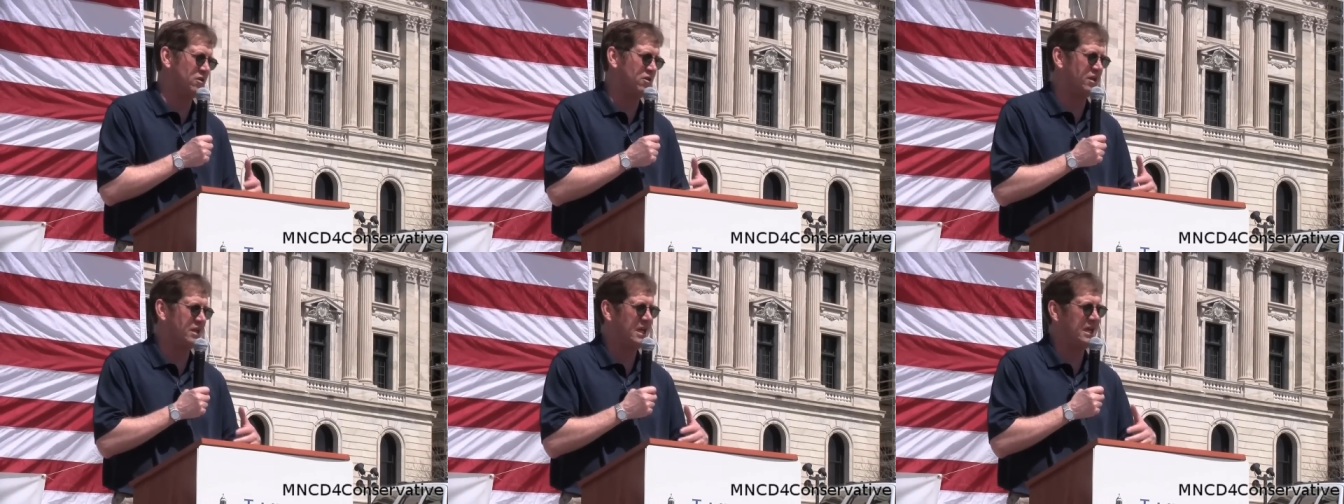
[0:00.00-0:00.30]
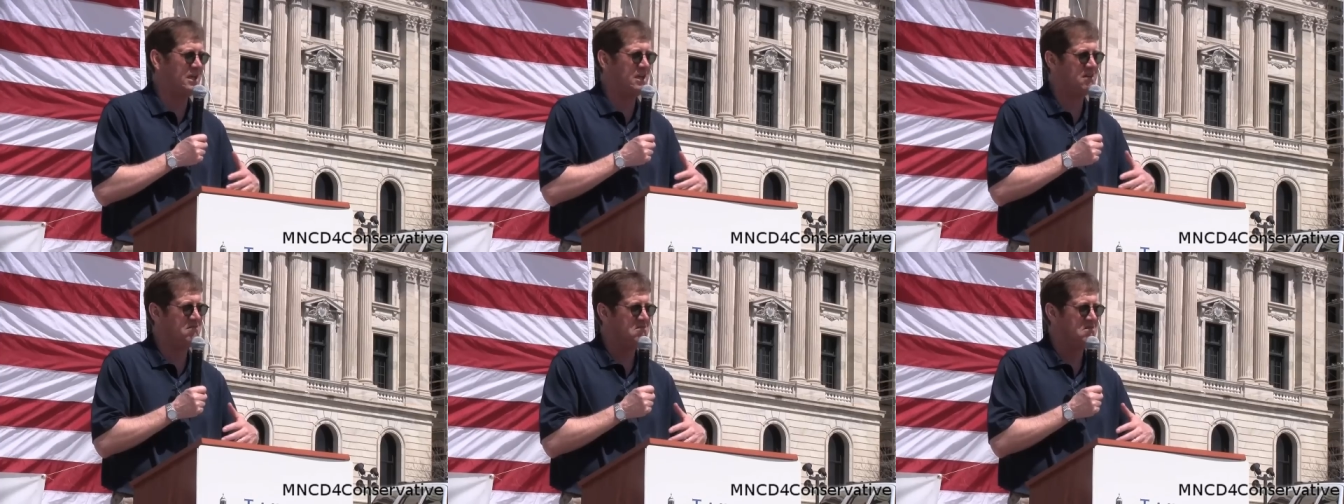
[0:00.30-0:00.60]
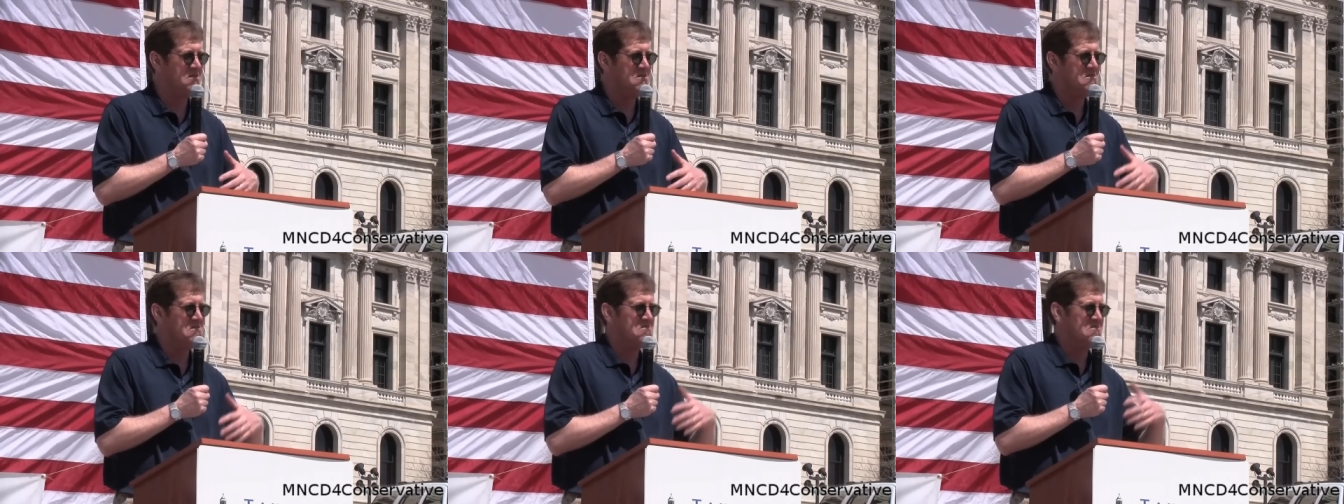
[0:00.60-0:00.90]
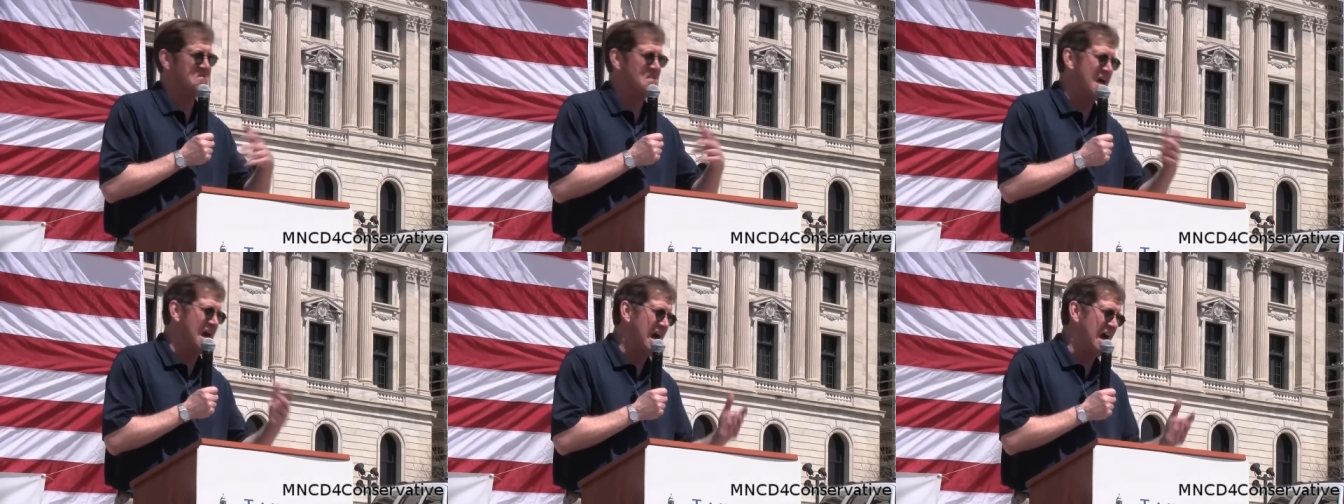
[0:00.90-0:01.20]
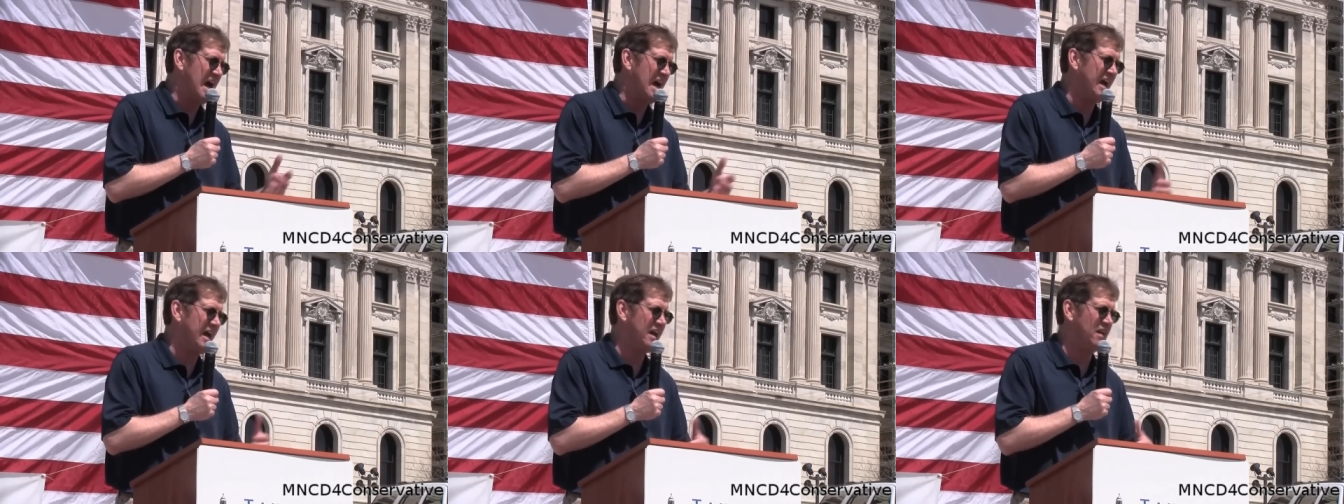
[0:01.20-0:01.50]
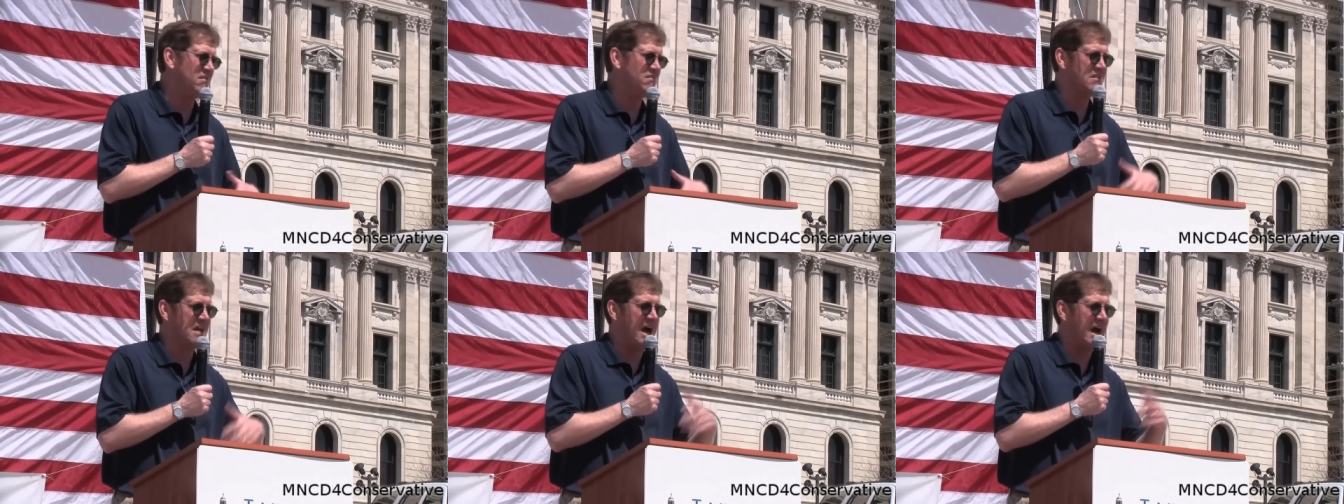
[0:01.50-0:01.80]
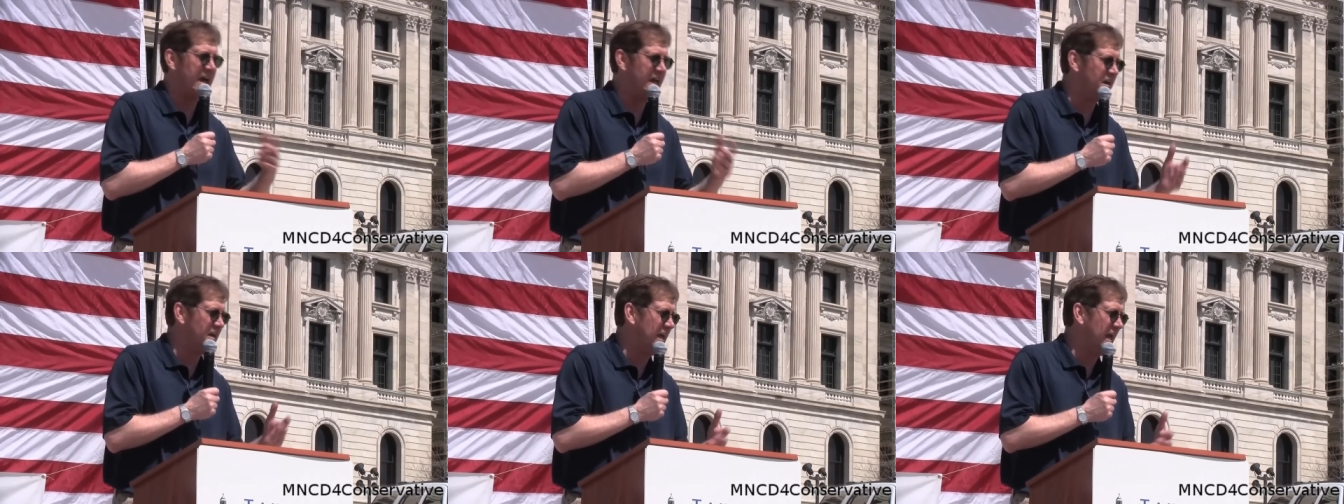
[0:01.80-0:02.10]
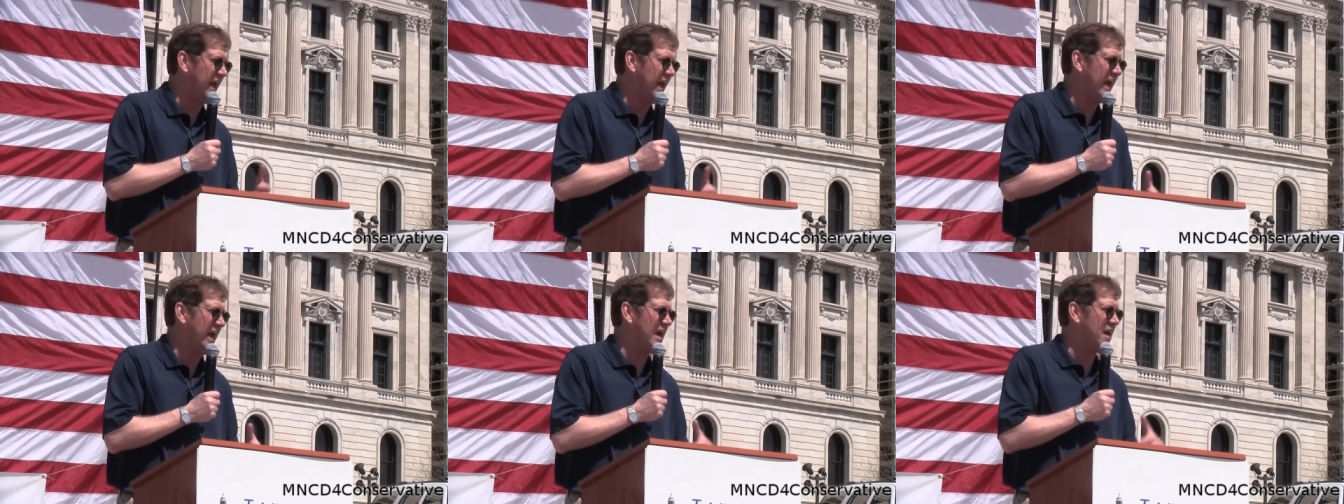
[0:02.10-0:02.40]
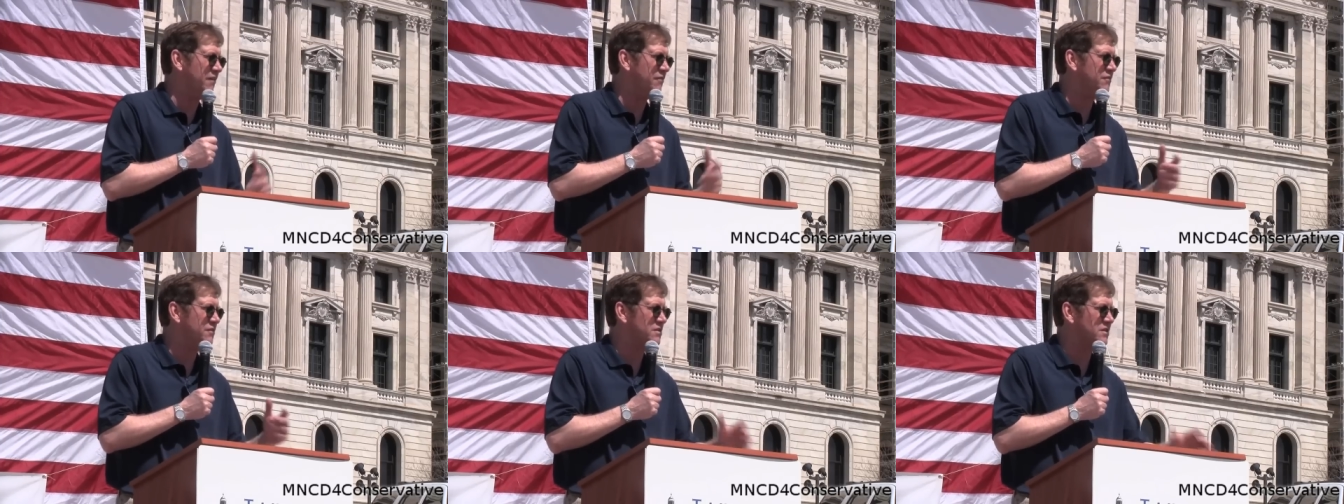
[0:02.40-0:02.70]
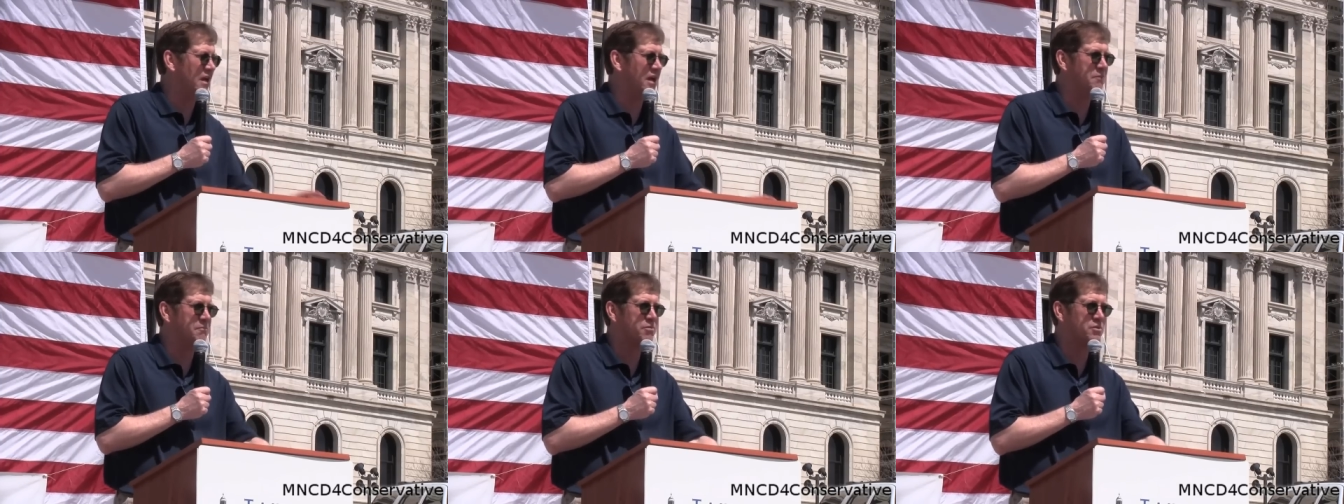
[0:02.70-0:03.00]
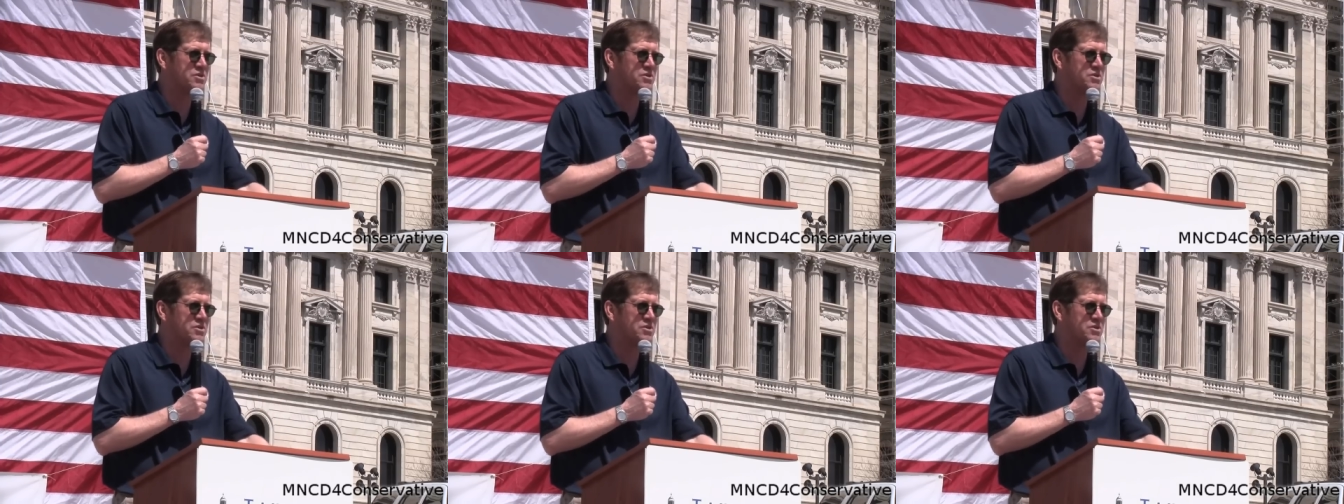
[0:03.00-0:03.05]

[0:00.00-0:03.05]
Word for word: We're looking at 9, 9.5%,